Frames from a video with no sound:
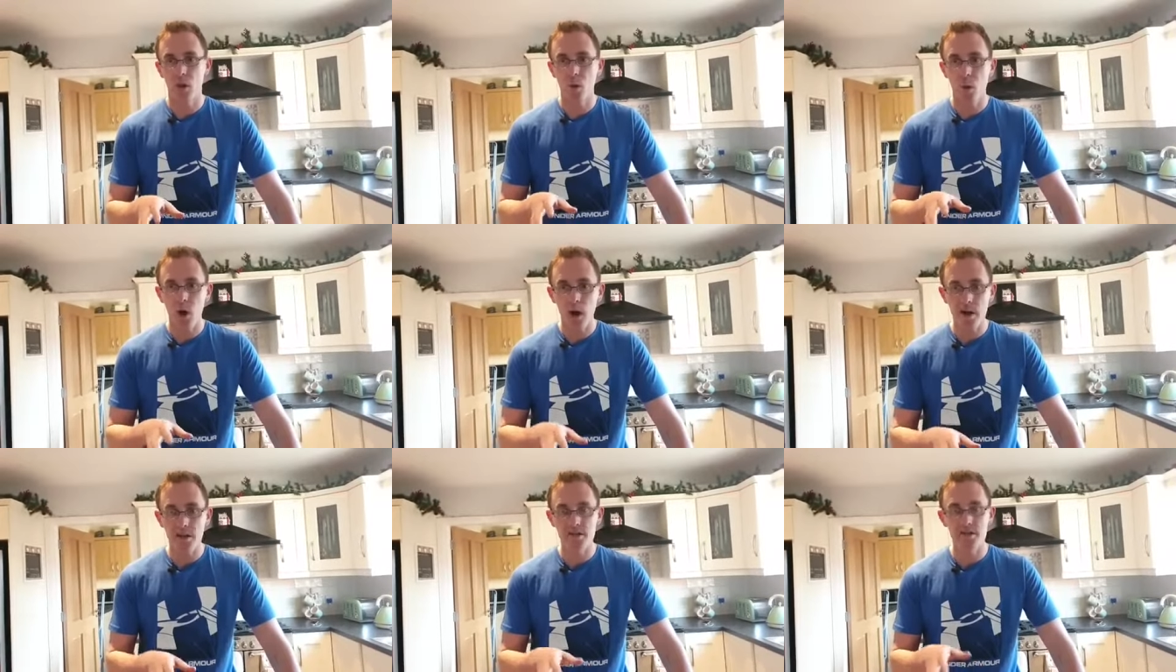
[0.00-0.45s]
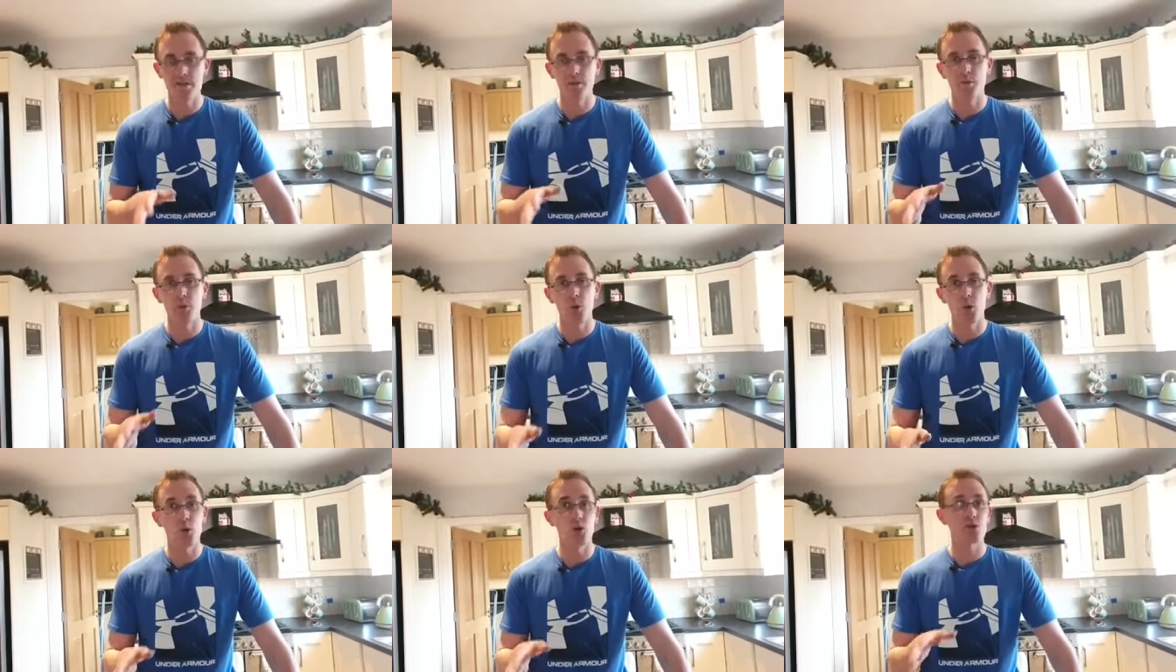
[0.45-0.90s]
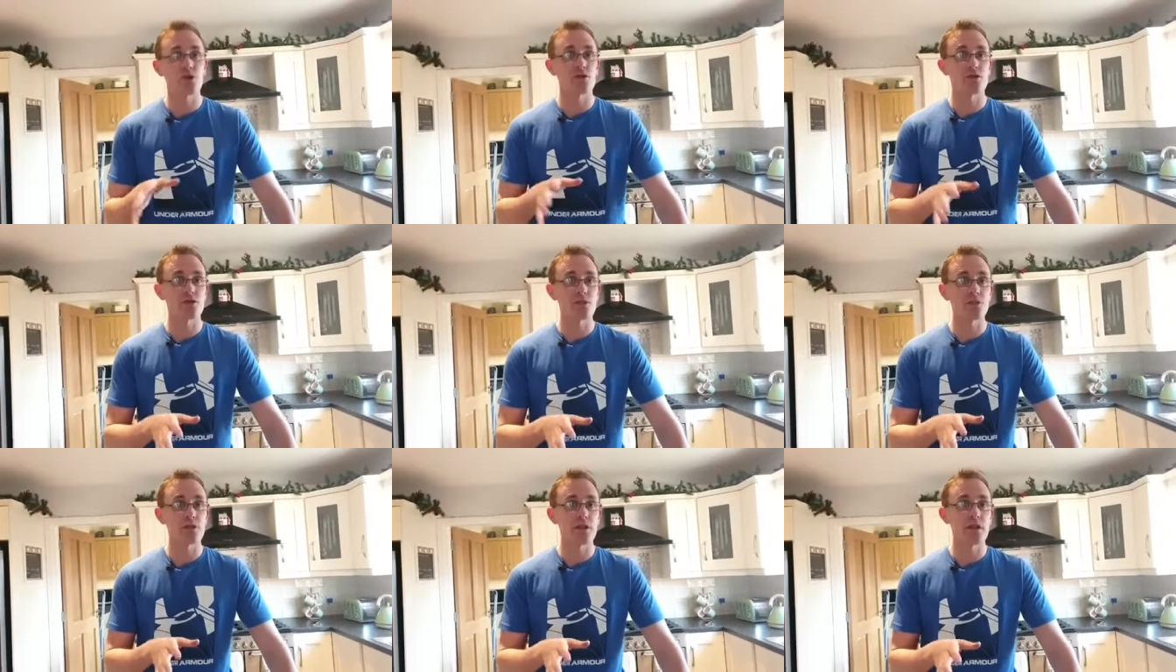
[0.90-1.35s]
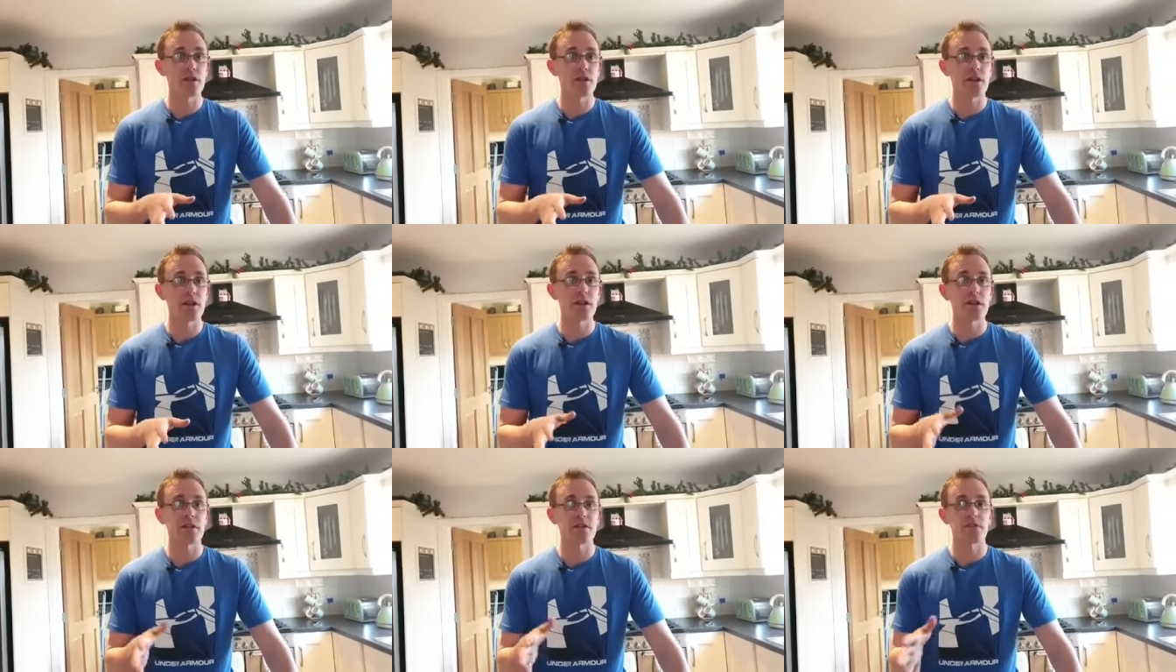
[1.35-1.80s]
what the portions look
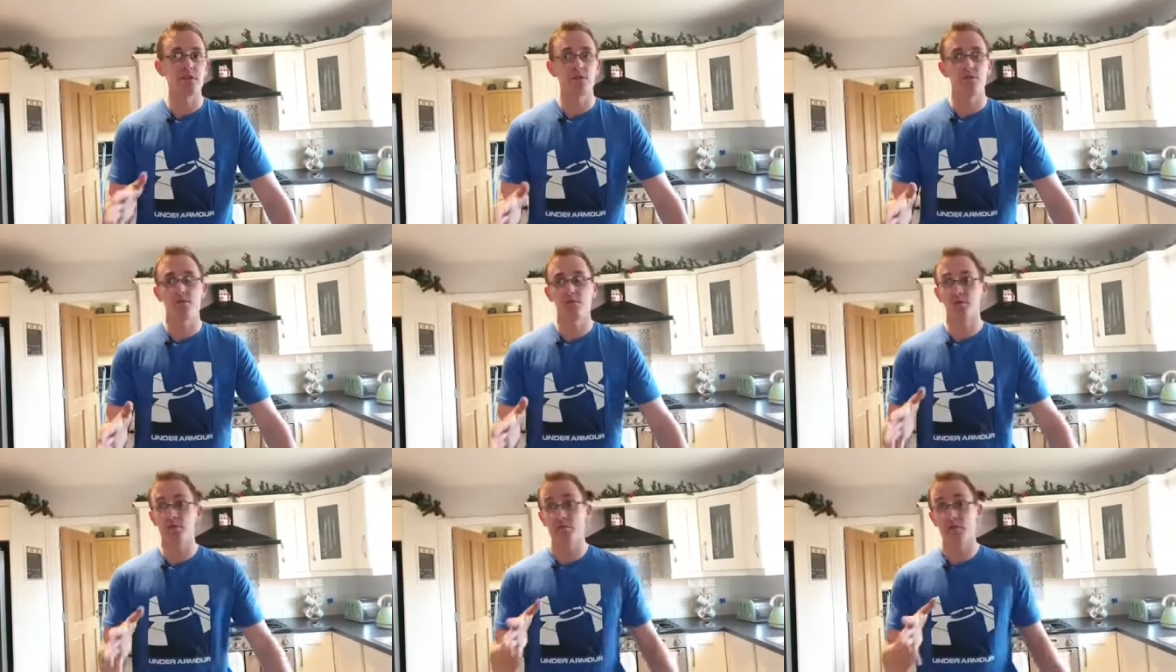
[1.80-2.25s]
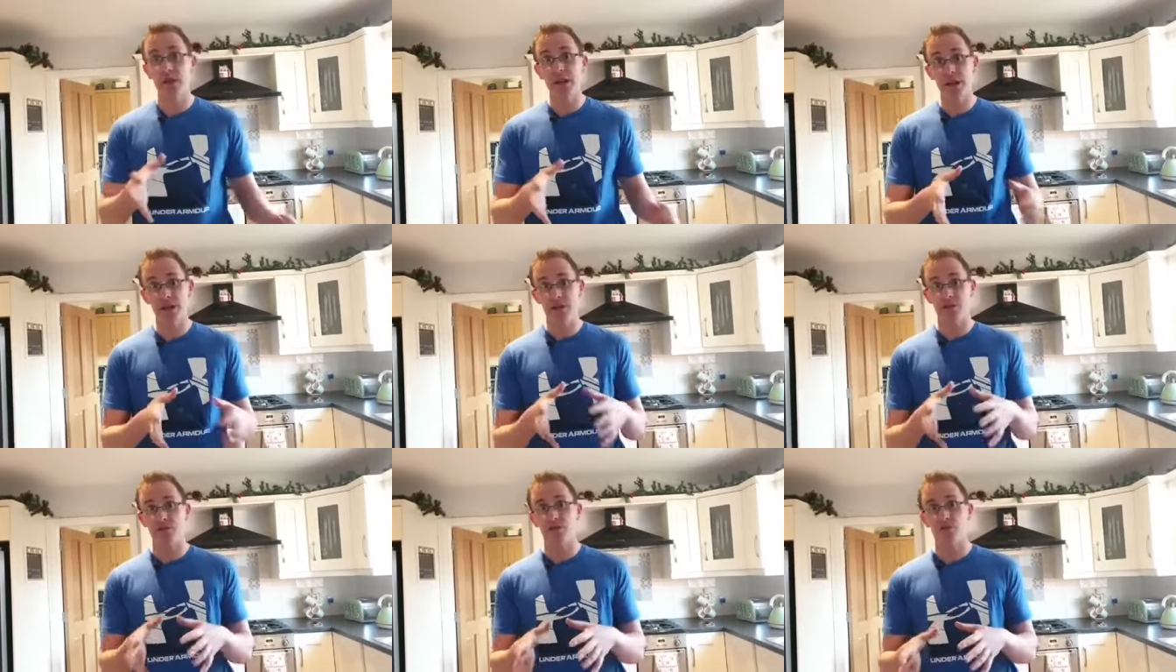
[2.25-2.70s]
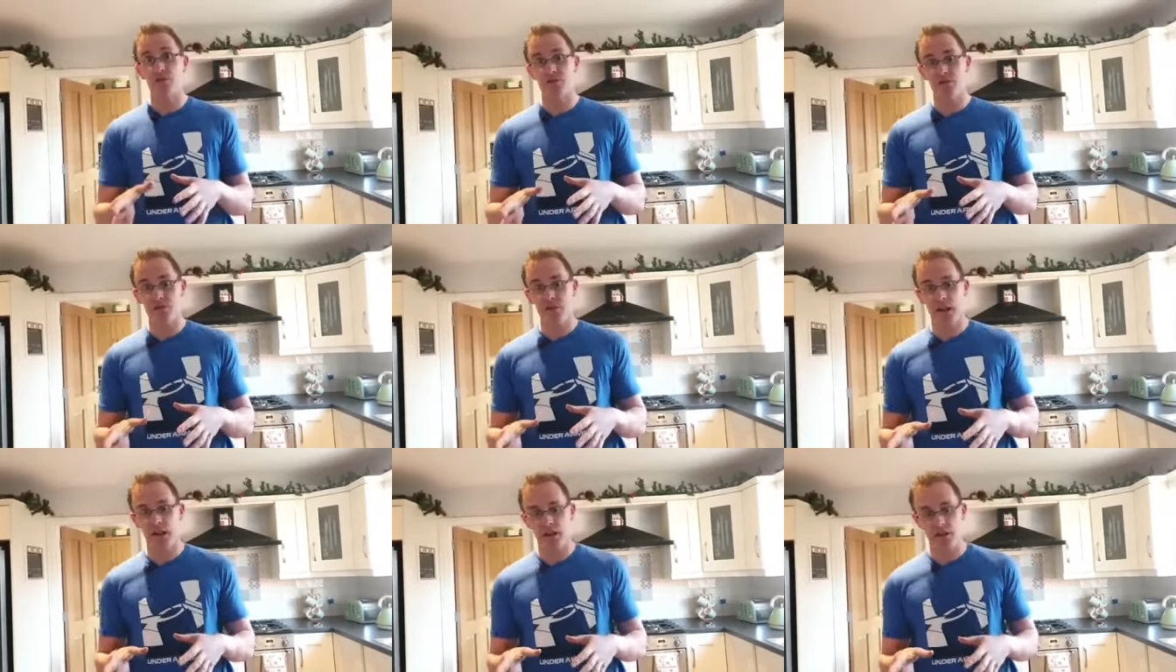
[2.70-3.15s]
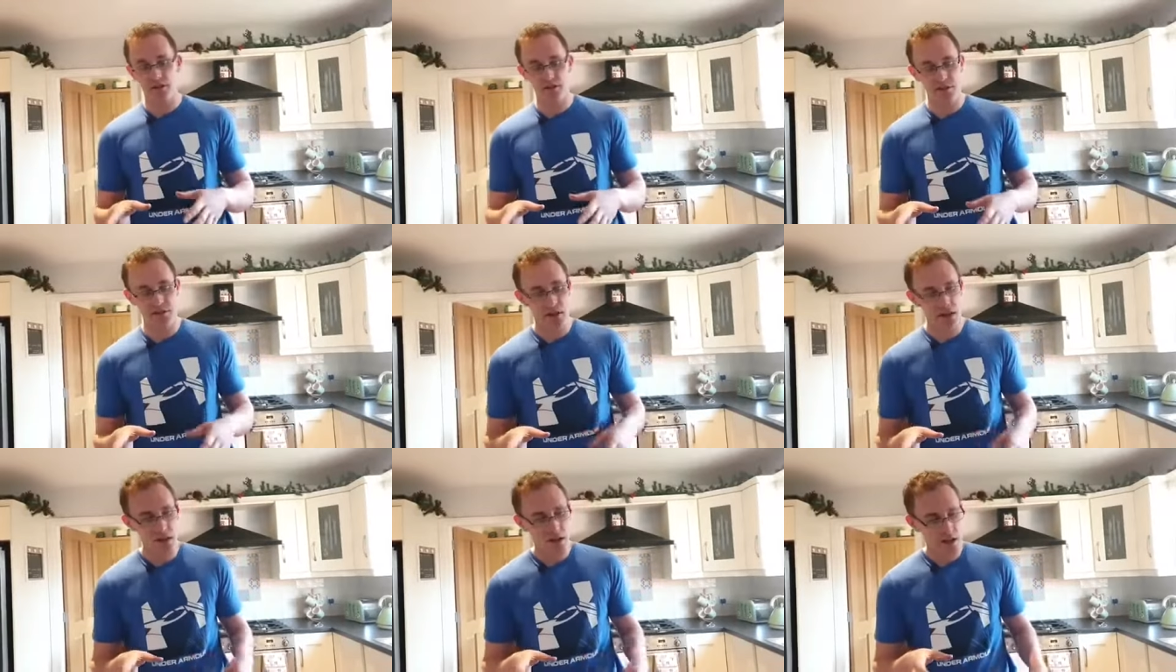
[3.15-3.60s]
like in terms of making those
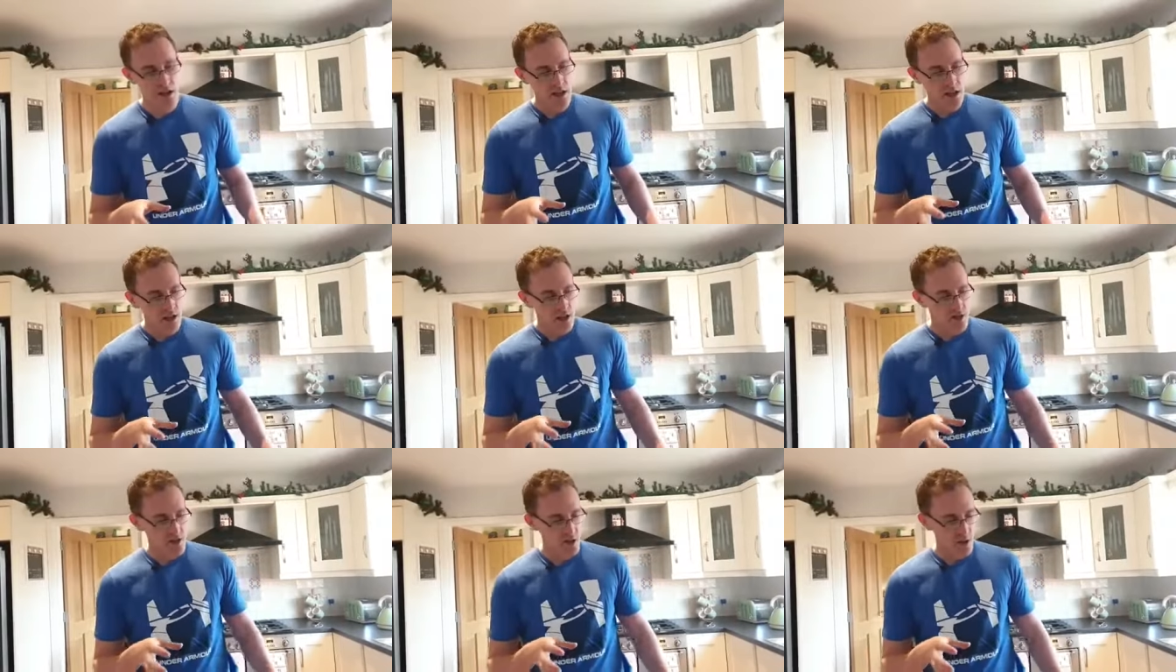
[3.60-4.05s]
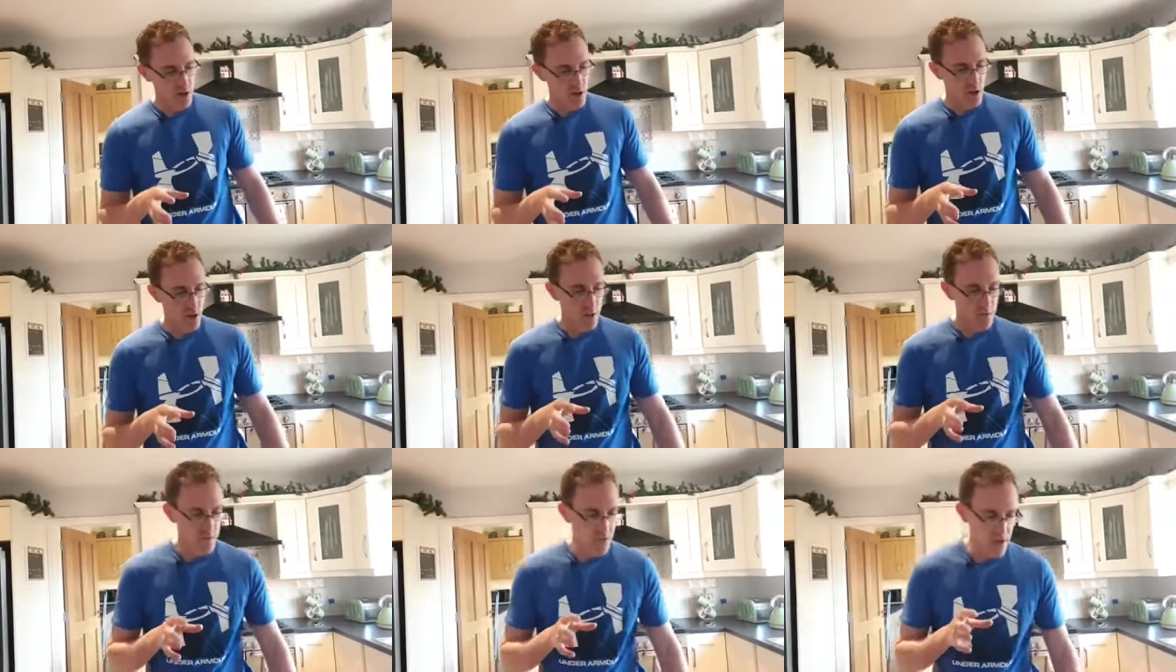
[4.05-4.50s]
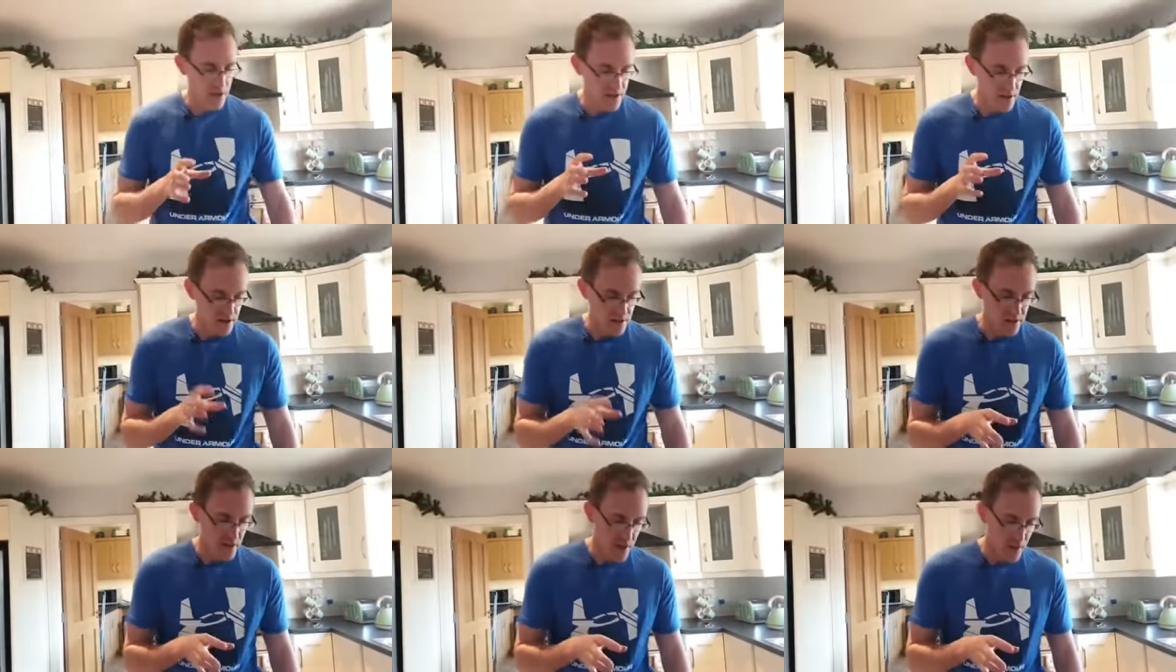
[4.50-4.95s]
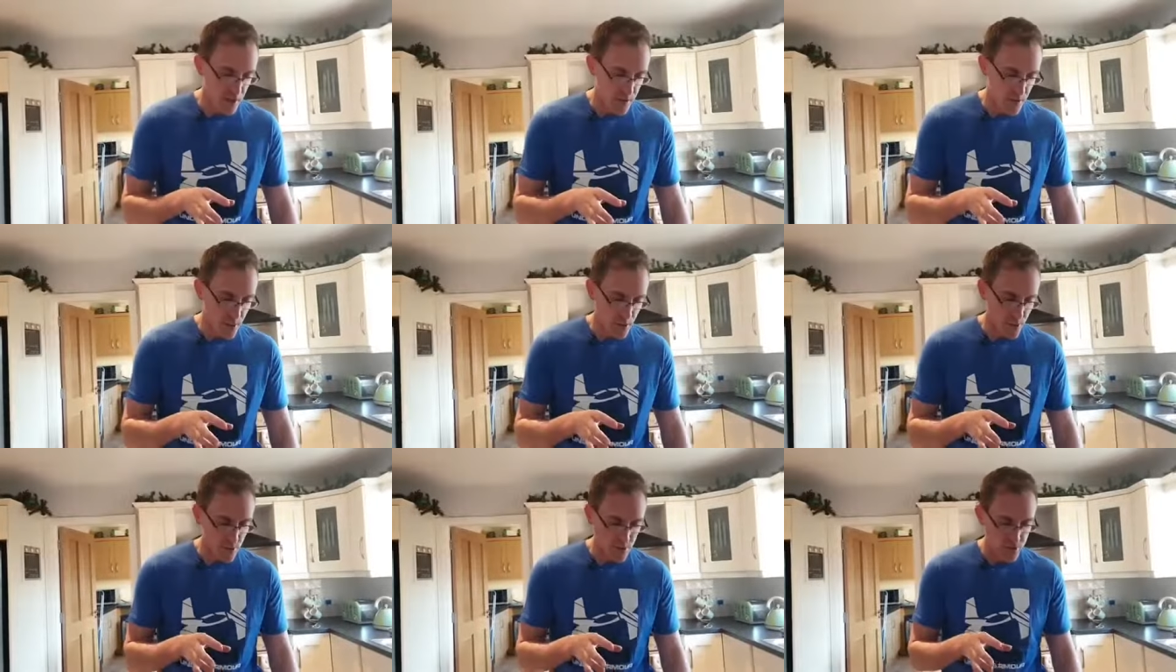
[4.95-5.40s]
snacks. So it's not
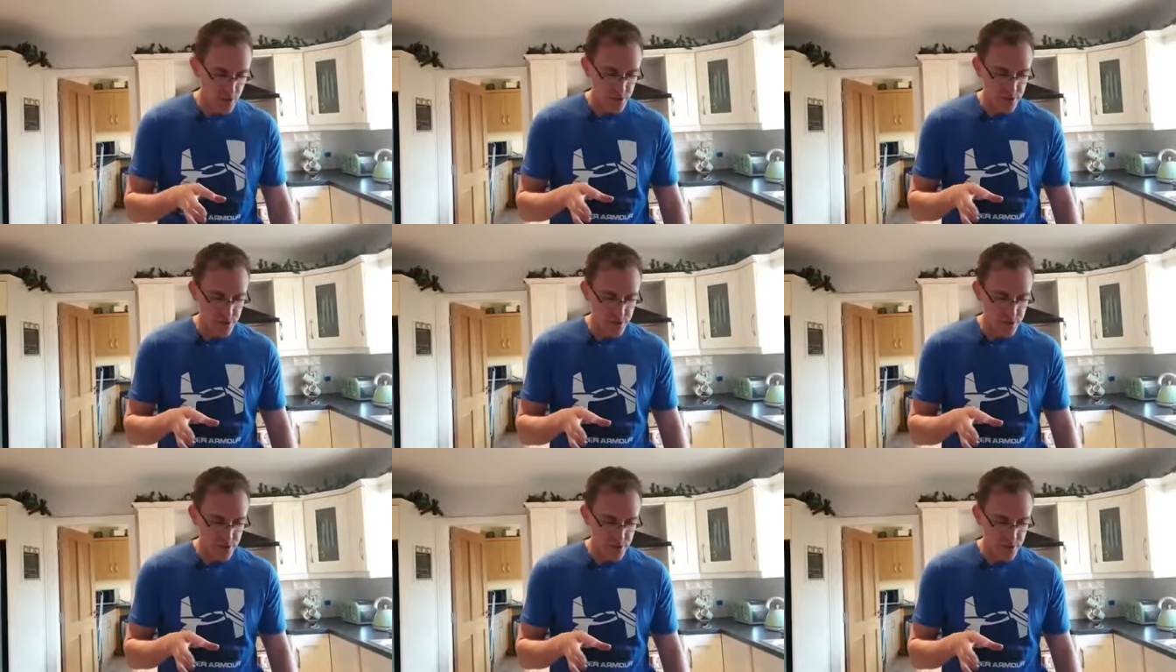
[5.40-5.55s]
about,